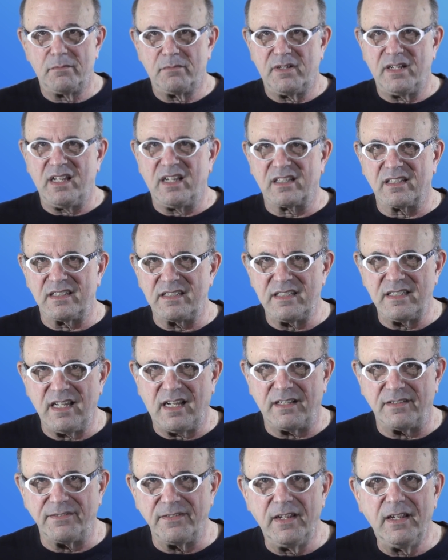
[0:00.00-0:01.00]
Pretty ugly
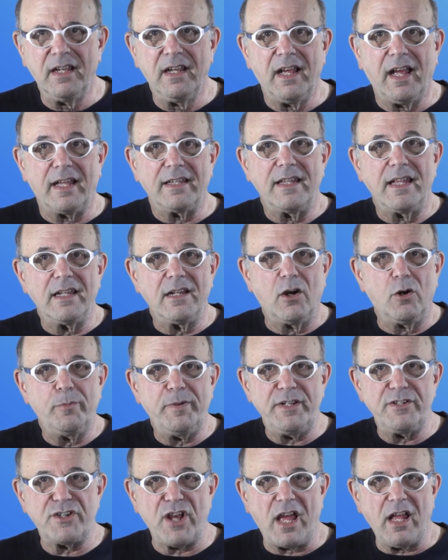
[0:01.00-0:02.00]
stuff. And then
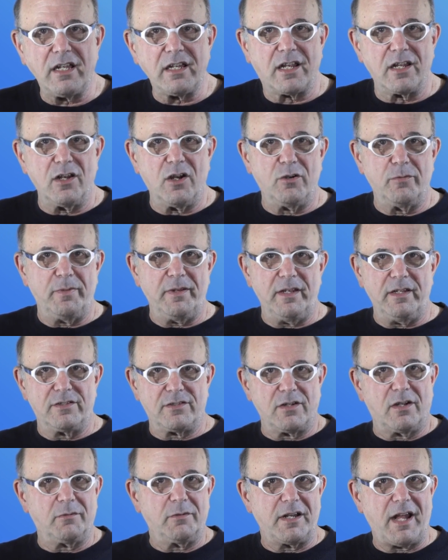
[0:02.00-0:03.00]
Obi John Kenobi
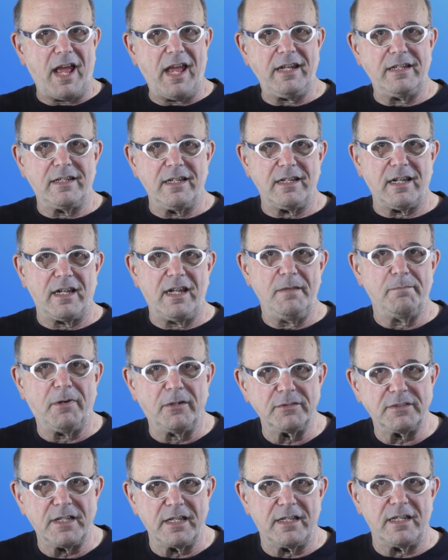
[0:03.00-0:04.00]
saw what Hank did and he
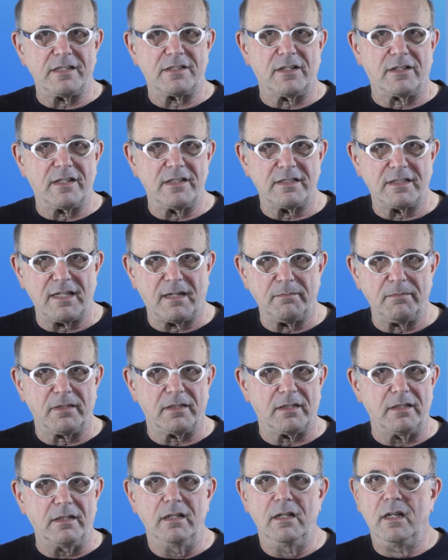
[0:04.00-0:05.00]
posted this on his
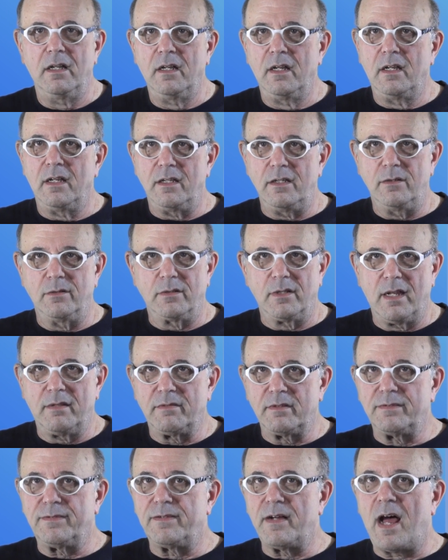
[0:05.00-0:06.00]
Tumblr. You'll
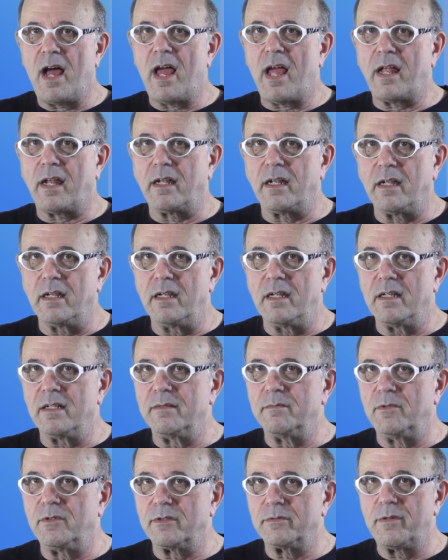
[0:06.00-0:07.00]
never find
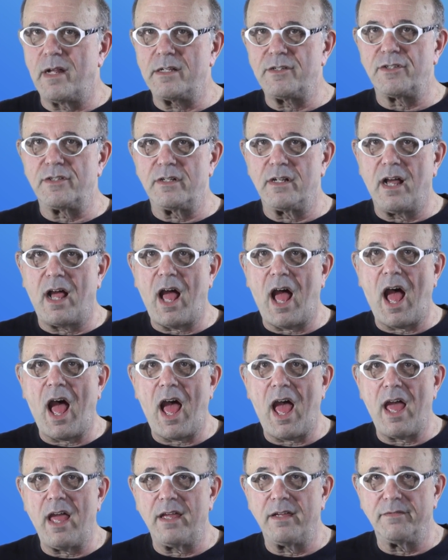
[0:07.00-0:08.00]
a more wretched
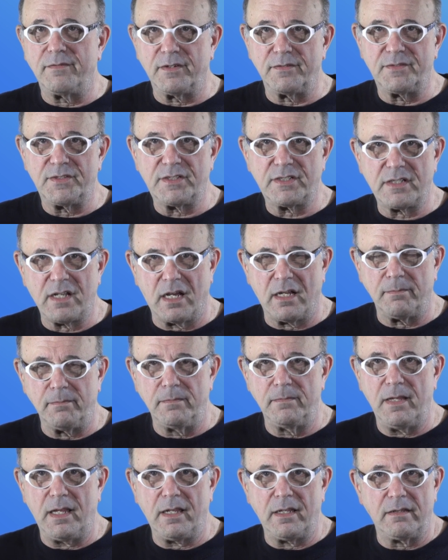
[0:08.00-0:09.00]
hive of
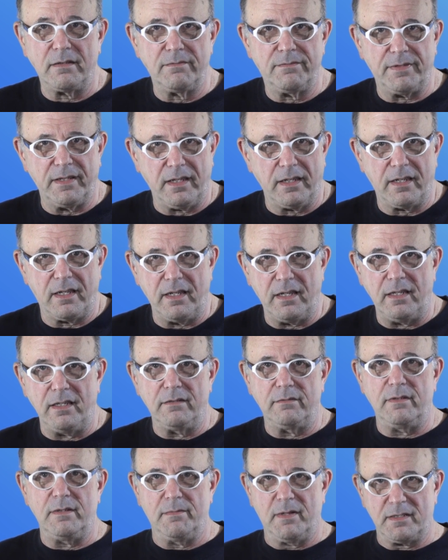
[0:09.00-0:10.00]
scum and villainy.
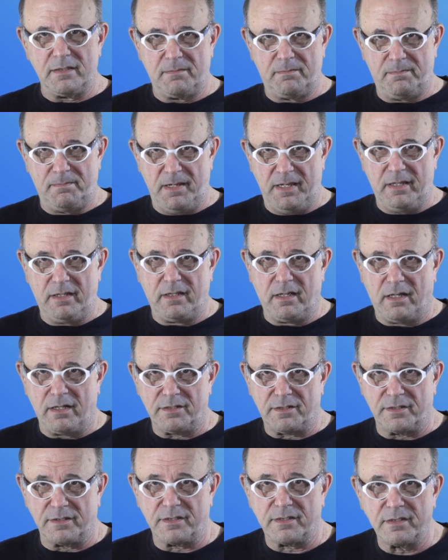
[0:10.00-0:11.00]
We must be
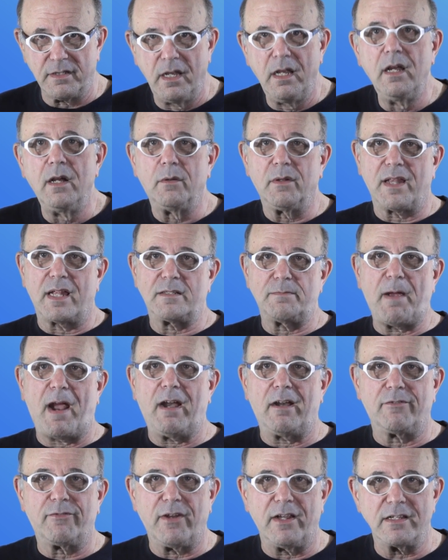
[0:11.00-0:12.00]
cautious. Well, that's
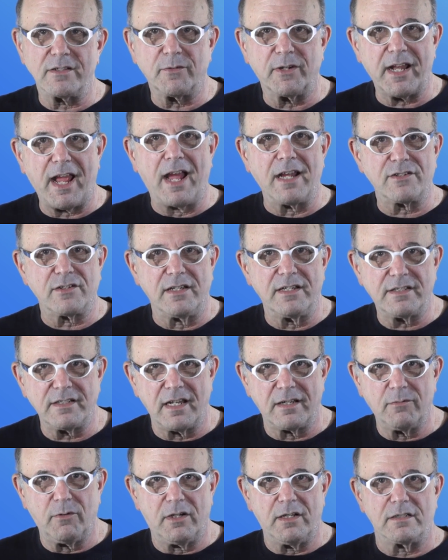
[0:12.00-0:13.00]
paraphrase. What he actually
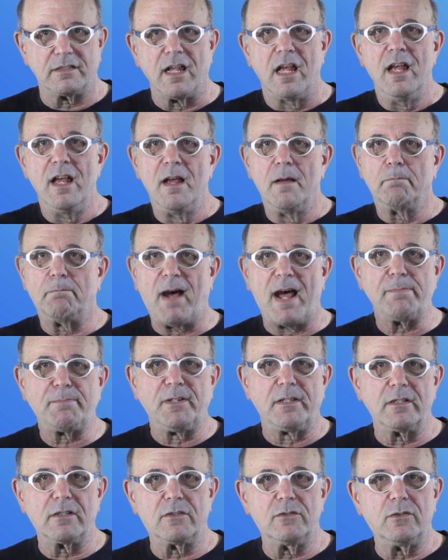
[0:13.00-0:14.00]
said was,
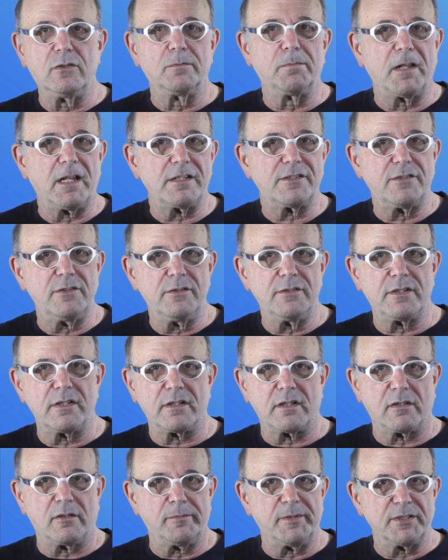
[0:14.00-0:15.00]
popular Google Plus
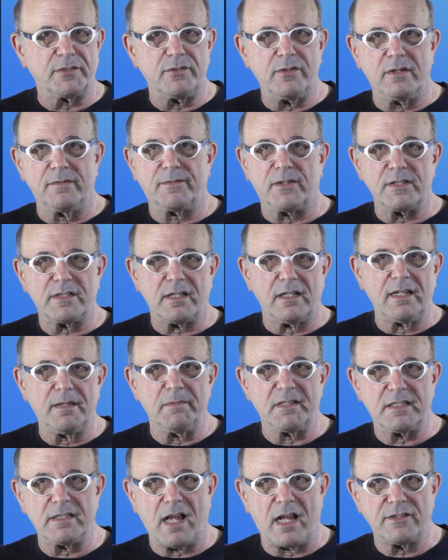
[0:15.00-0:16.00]
users are almost universally
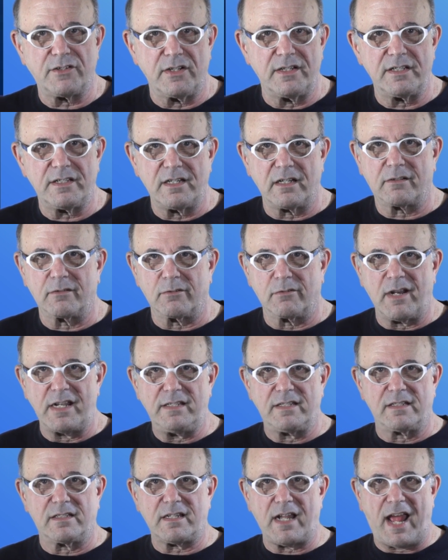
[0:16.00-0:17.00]
misogynistic,
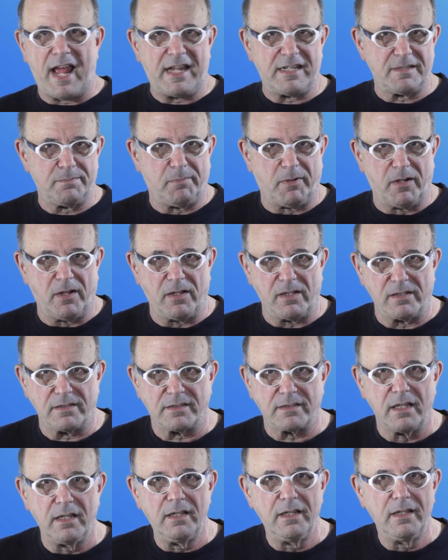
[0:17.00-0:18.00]
racist assballs.